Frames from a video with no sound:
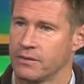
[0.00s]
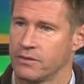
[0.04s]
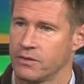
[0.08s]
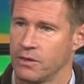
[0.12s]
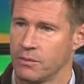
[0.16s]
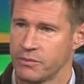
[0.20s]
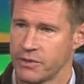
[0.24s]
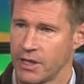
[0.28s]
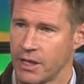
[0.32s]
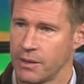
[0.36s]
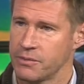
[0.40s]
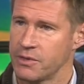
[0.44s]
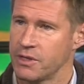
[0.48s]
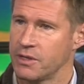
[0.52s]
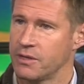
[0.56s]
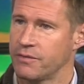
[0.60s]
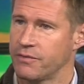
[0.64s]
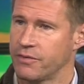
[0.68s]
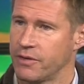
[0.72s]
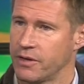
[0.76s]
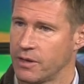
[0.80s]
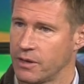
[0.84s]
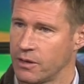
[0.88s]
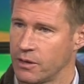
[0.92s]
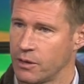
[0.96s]
sometimes they
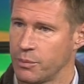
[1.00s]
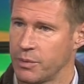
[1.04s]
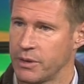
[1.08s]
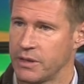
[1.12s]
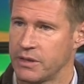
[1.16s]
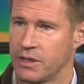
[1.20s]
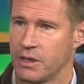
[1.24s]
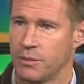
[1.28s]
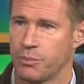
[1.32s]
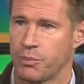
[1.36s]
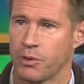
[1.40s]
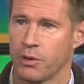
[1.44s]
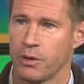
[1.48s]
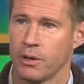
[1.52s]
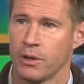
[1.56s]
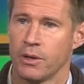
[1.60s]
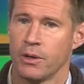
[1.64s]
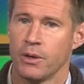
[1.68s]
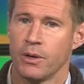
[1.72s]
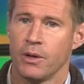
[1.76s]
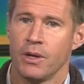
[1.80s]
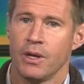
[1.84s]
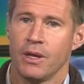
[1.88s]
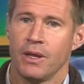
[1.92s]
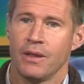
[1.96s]
defend a little bit deeper.
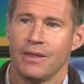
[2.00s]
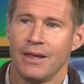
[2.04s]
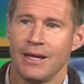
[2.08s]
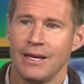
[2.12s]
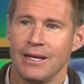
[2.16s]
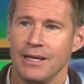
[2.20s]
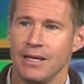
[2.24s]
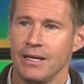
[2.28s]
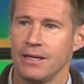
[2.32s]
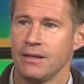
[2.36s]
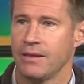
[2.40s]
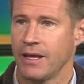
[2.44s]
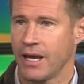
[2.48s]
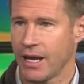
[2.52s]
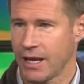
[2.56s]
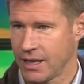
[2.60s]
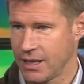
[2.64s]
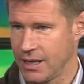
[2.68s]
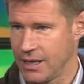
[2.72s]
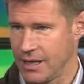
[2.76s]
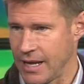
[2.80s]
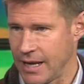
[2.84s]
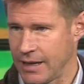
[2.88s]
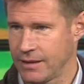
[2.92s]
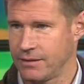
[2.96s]
They need that
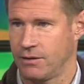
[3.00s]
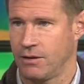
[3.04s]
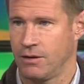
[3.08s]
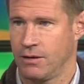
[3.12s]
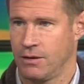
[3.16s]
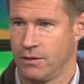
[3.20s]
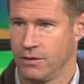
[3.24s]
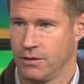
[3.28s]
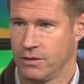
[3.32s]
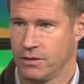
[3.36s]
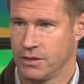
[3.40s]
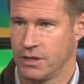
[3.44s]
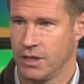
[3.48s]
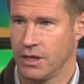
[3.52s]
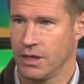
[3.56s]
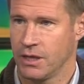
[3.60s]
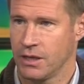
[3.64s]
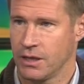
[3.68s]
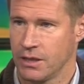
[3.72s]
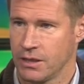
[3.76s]
connector to,